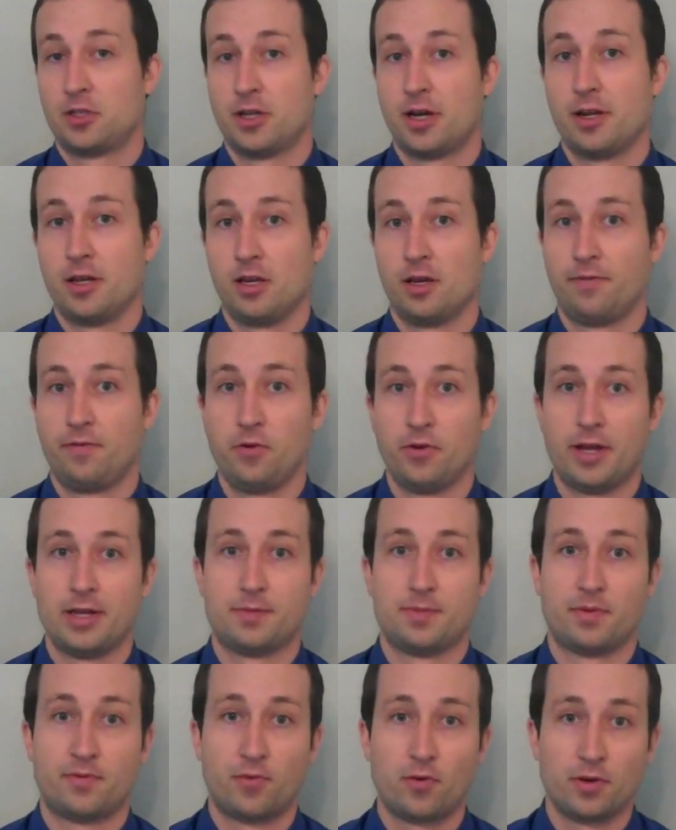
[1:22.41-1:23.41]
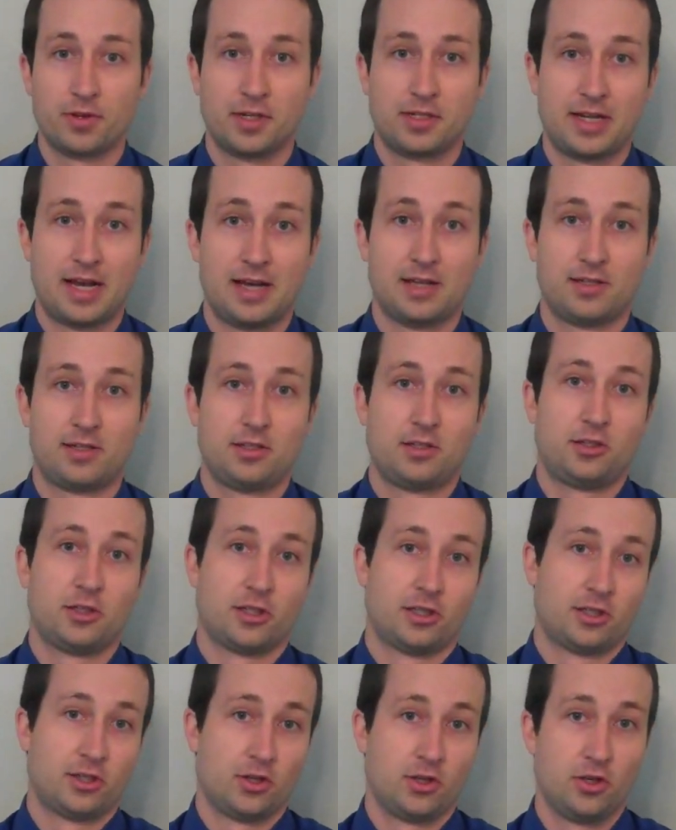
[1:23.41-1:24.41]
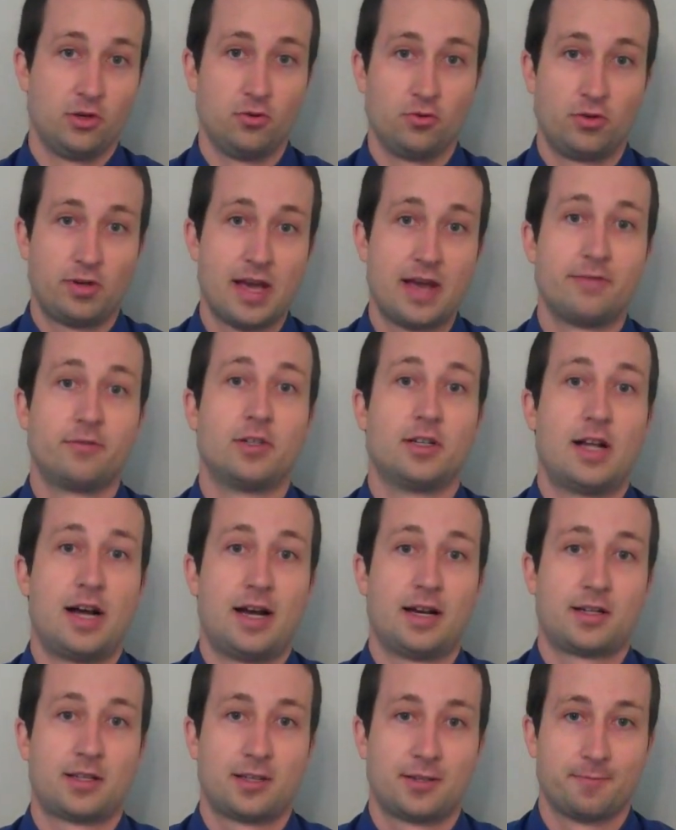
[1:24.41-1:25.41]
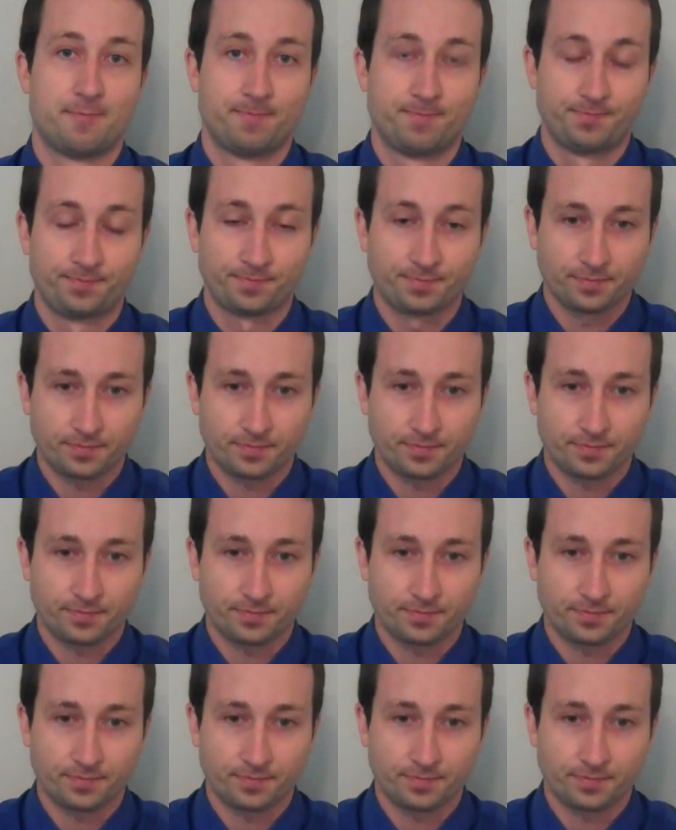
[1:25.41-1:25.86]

studying a few days before the test just so you can relax.